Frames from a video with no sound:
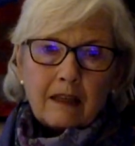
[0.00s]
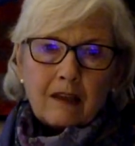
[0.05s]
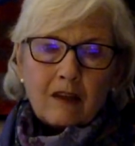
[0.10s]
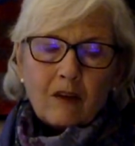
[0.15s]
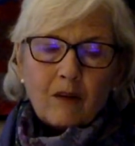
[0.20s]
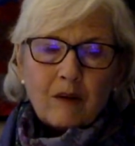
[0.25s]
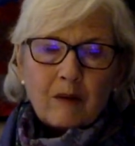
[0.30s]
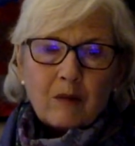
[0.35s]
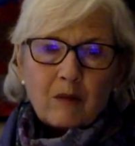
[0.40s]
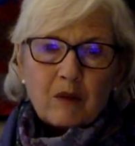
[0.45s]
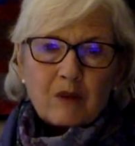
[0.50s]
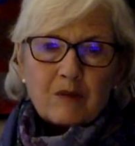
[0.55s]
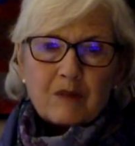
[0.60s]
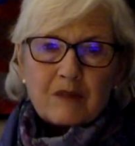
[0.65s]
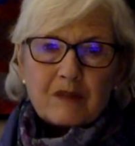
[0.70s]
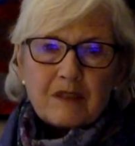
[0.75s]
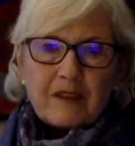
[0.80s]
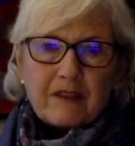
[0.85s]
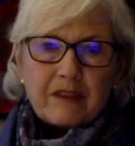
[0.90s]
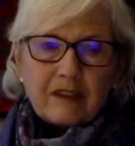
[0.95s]
Going more
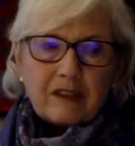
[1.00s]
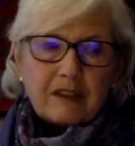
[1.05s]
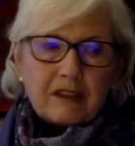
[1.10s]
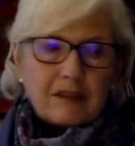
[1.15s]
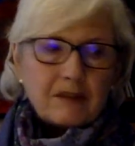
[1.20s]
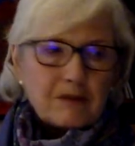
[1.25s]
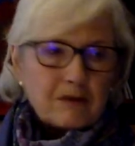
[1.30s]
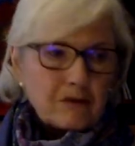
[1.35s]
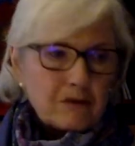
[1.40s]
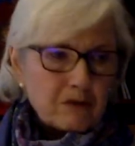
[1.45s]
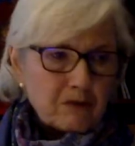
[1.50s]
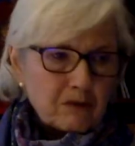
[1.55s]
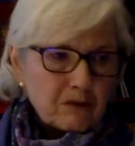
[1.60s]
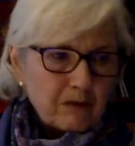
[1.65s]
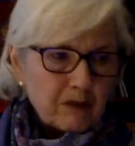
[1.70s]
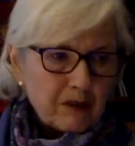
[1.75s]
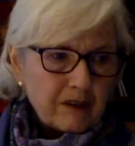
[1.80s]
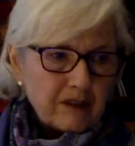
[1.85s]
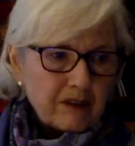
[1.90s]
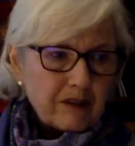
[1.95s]
specifically to social
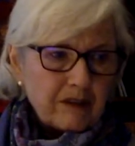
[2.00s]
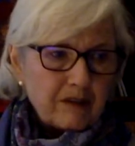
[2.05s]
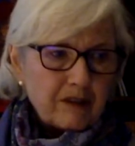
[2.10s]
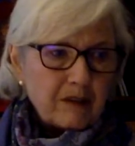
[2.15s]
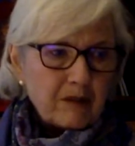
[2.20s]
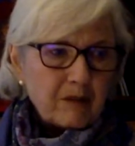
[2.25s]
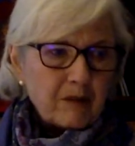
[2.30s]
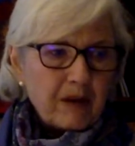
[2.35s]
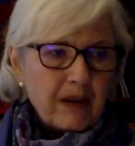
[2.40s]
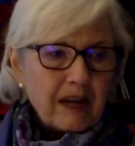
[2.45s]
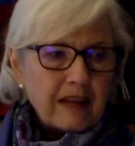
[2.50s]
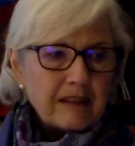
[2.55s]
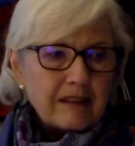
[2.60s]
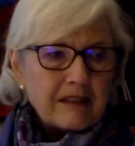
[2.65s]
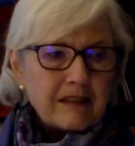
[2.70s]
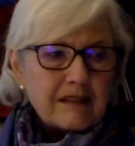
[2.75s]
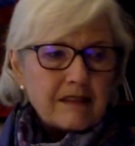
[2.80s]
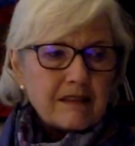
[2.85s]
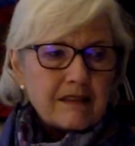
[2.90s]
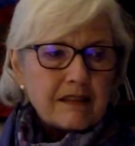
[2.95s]
work theory to
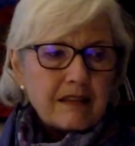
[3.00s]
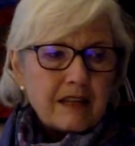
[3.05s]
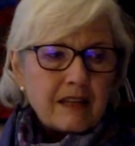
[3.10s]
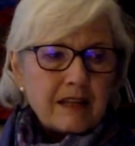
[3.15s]
practice,